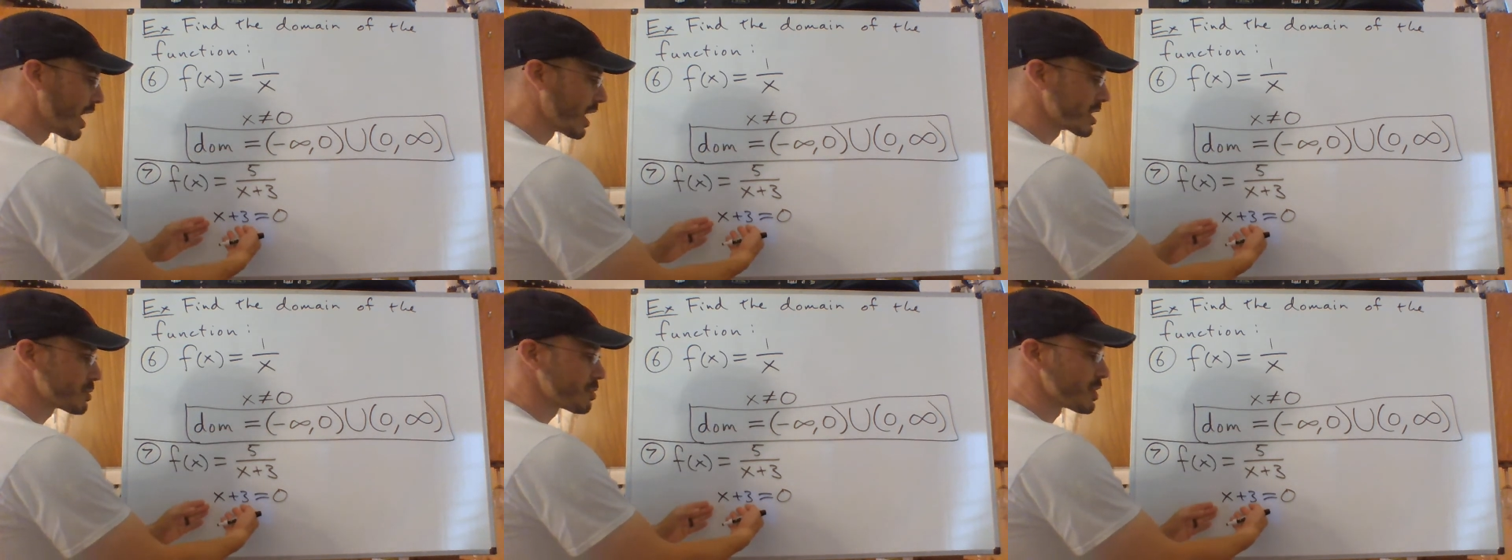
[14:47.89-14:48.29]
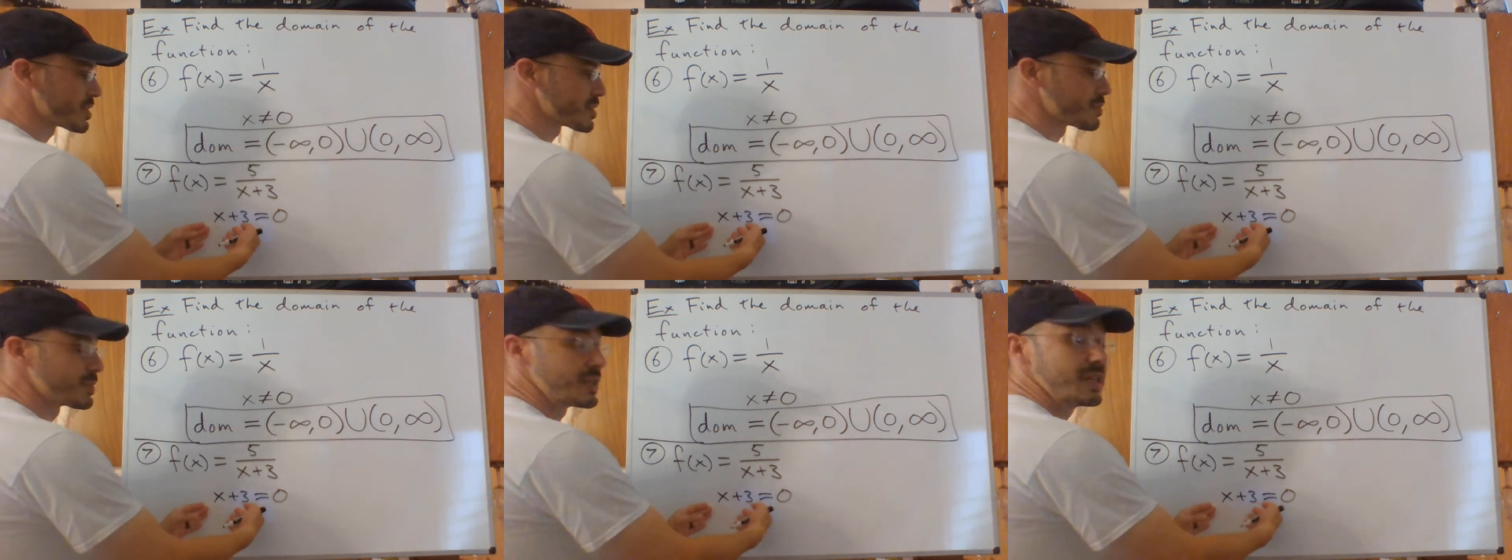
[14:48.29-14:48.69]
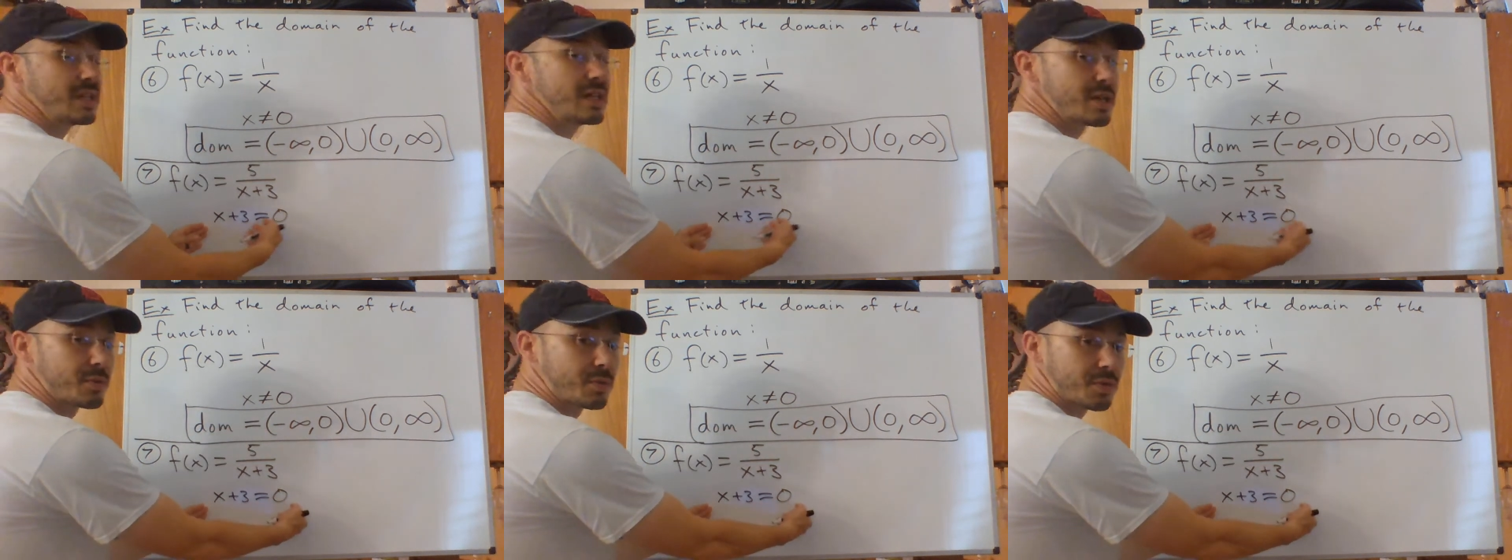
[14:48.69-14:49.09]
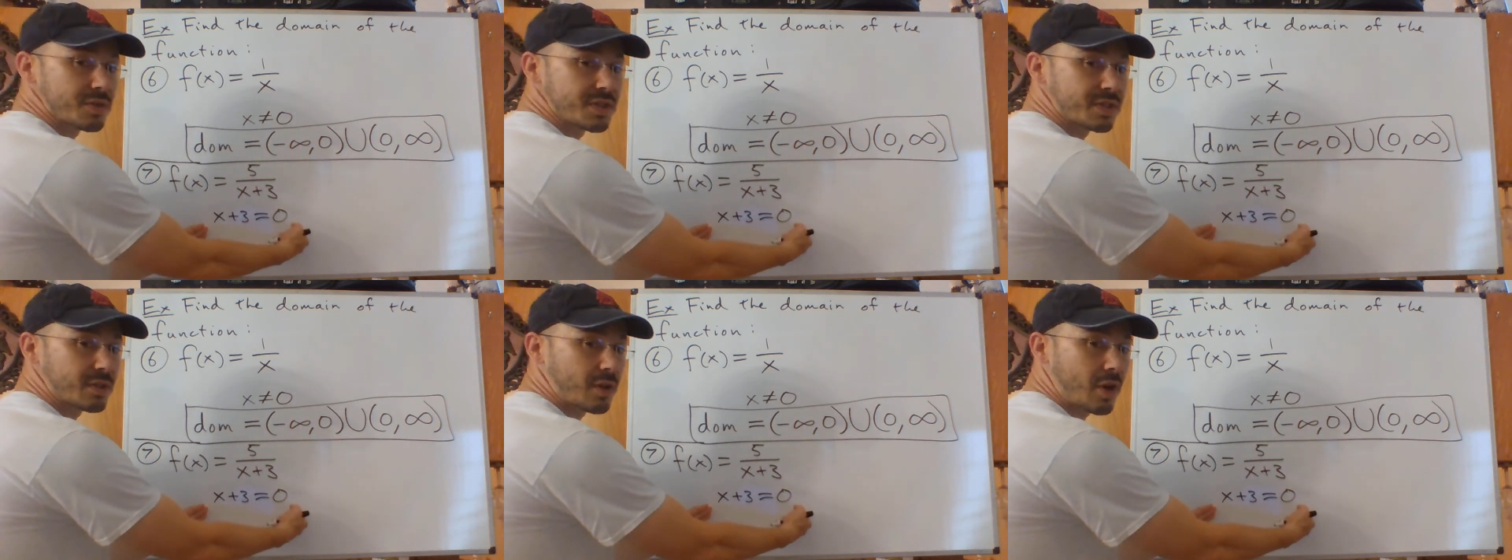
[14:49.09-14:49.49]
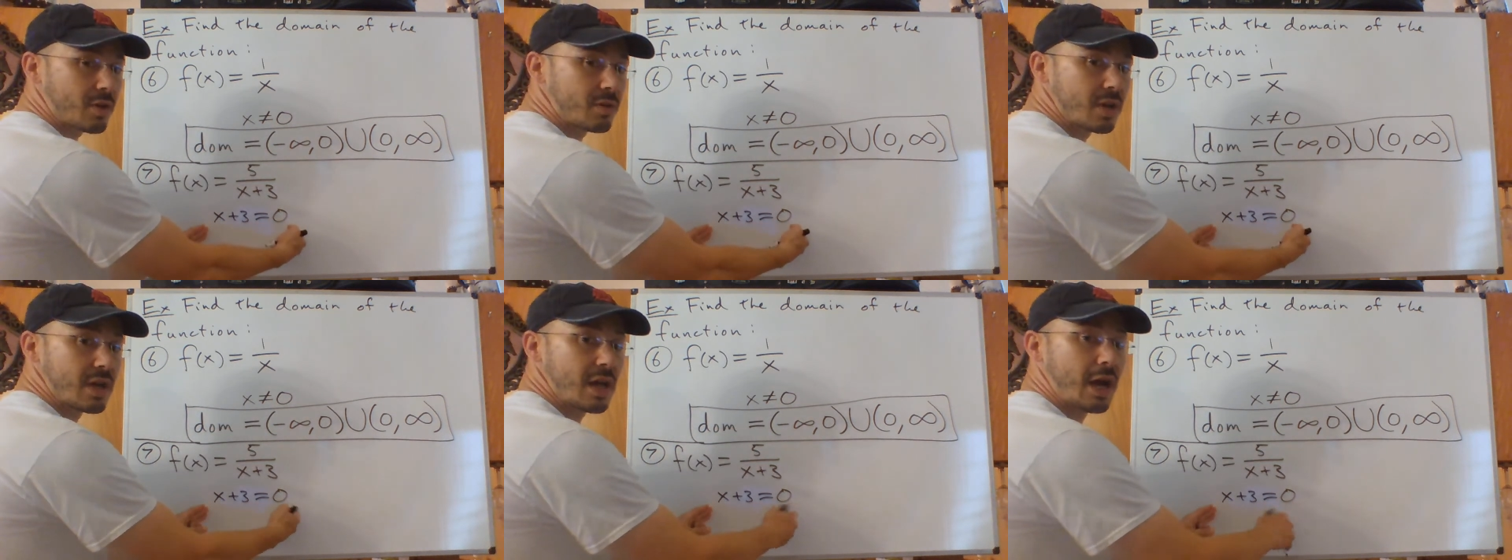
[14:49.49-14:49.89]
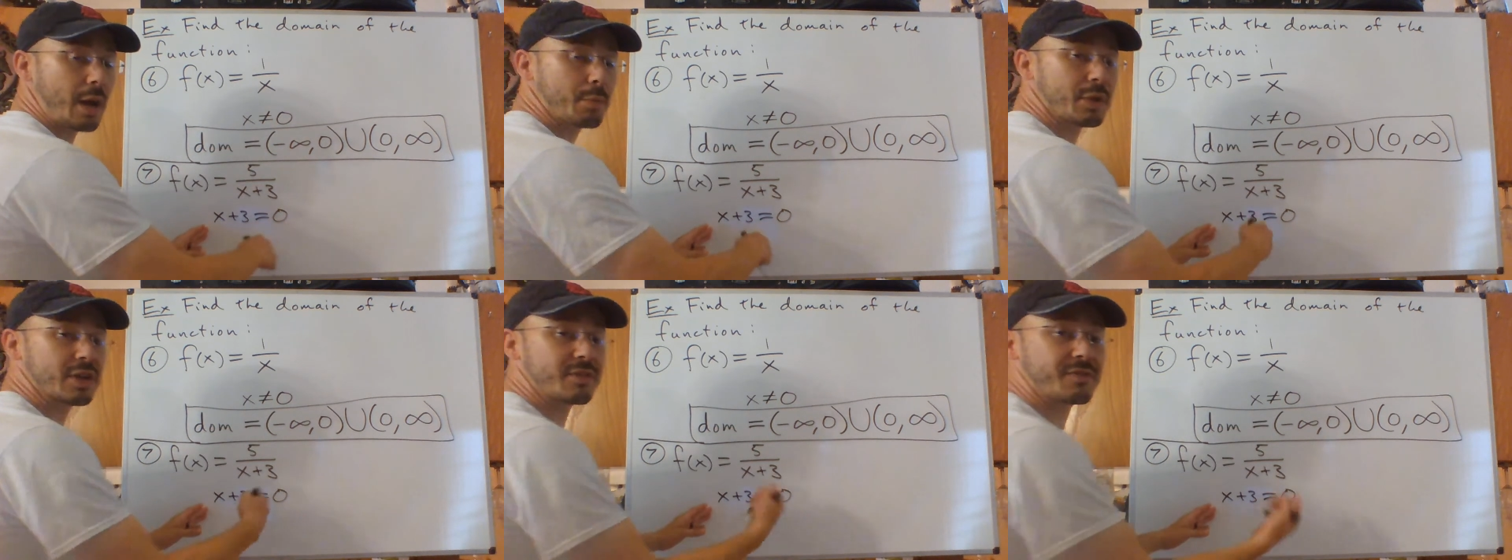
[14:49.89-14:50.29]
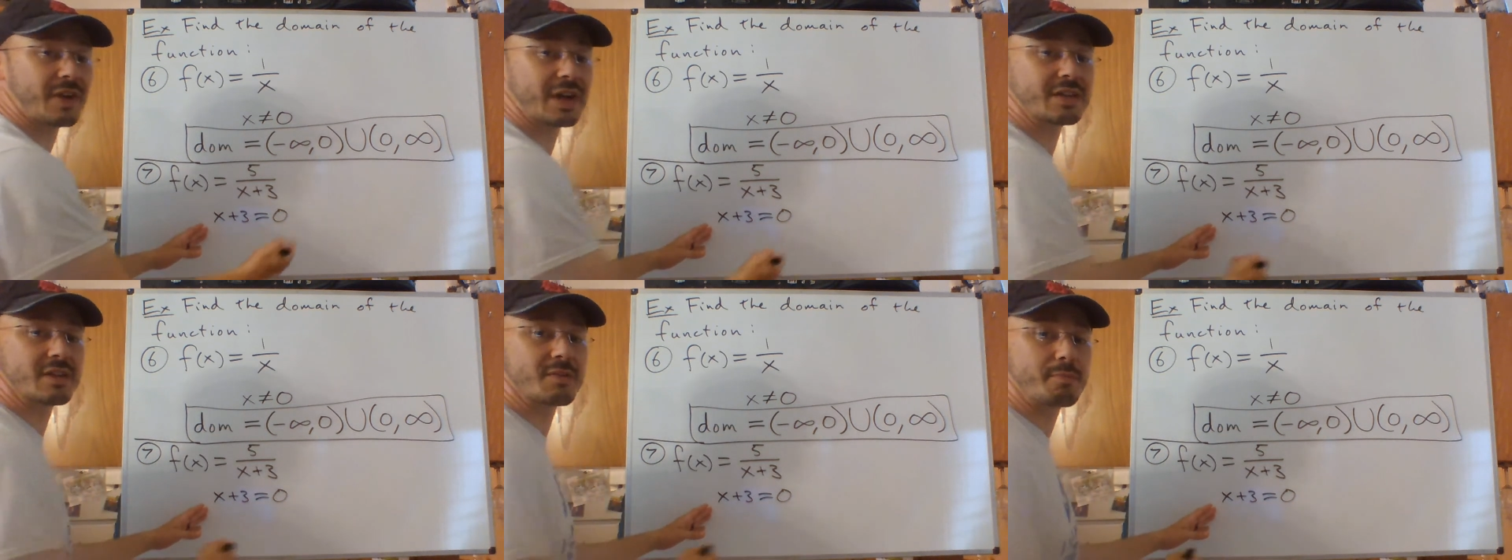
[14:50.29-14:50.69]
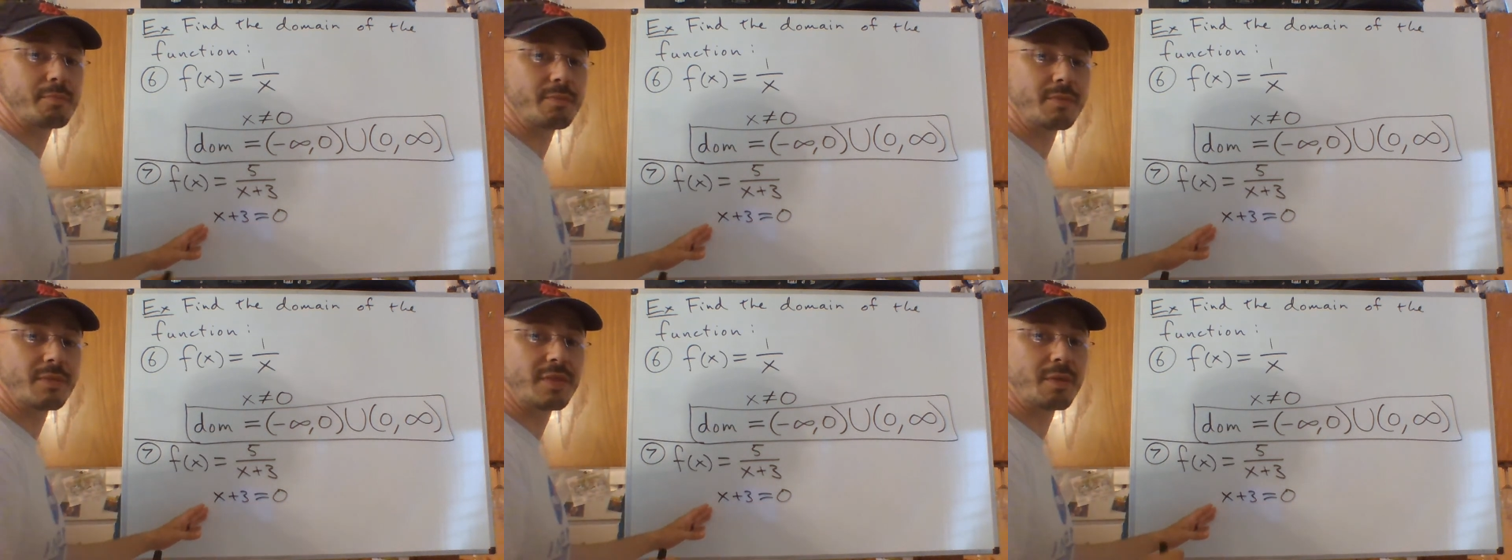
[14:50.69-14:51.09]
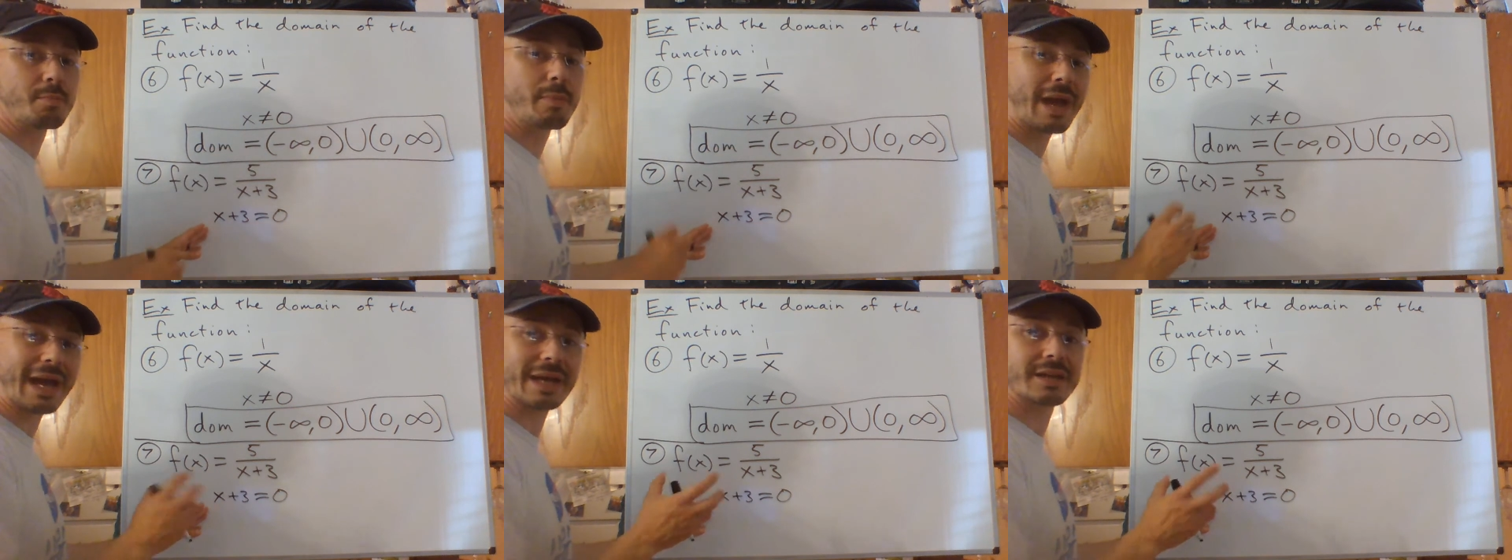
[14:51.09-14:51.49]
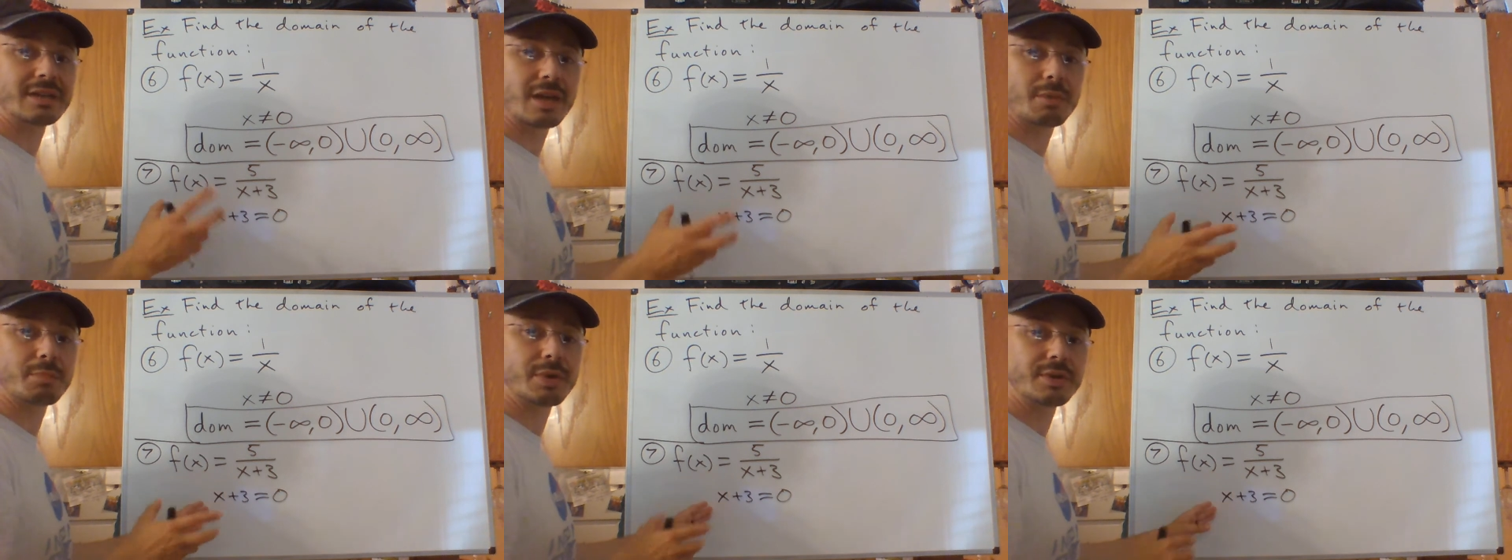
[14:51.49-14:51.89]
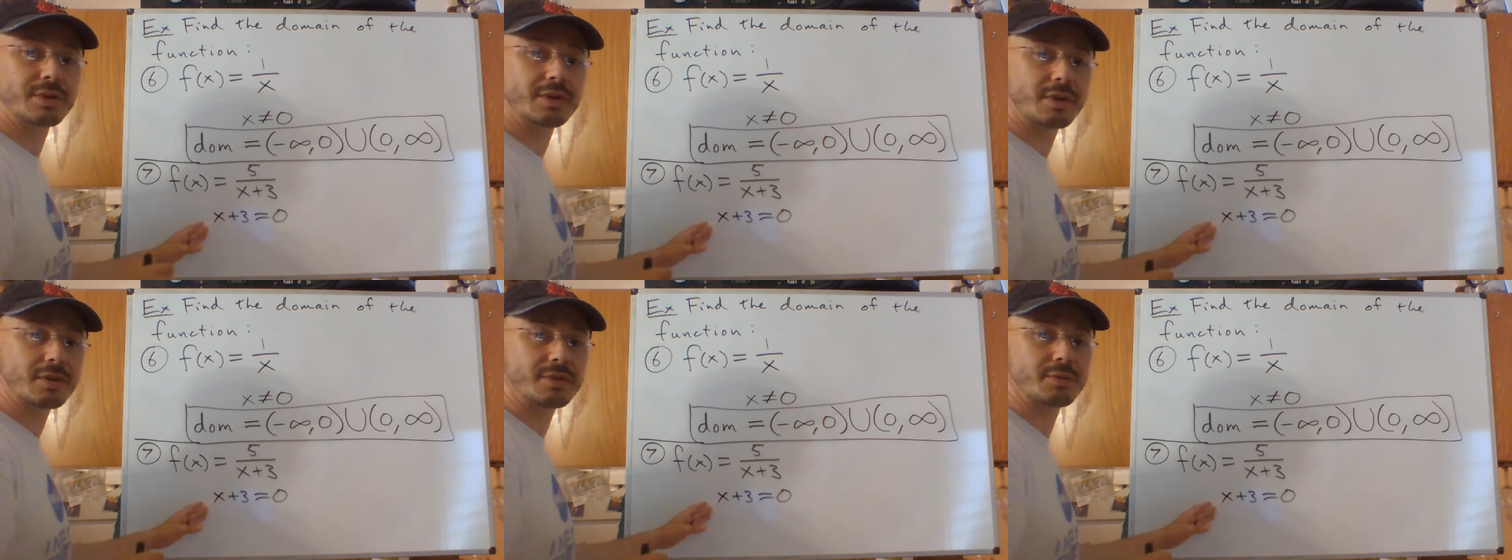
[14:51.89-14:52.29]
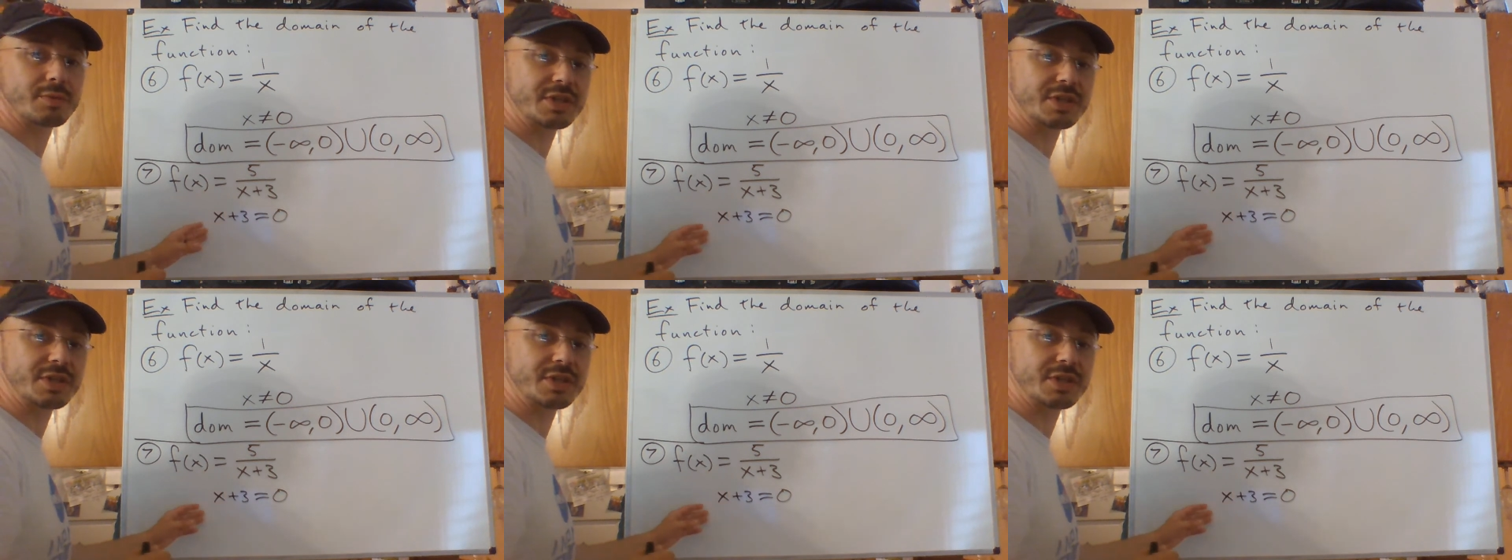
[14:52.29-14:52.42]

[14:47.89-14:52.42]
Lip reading: x plus 3 equals 0. I'm going to find the bad number, or the